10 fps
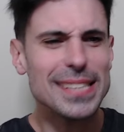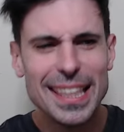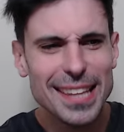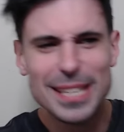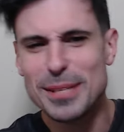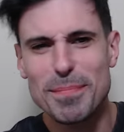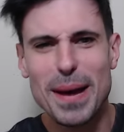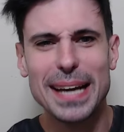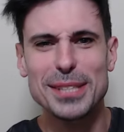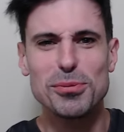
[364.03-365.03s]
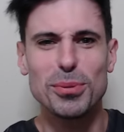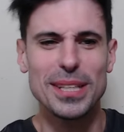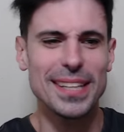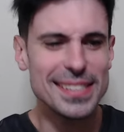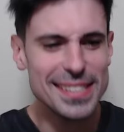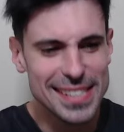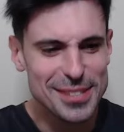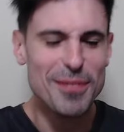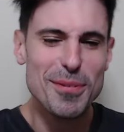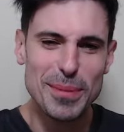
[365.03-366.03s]
I liked him back in 2019,
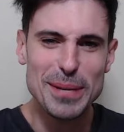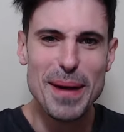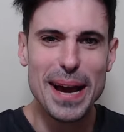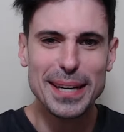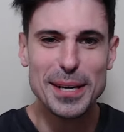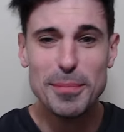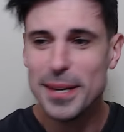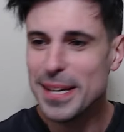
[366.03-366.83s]
so everybody back up.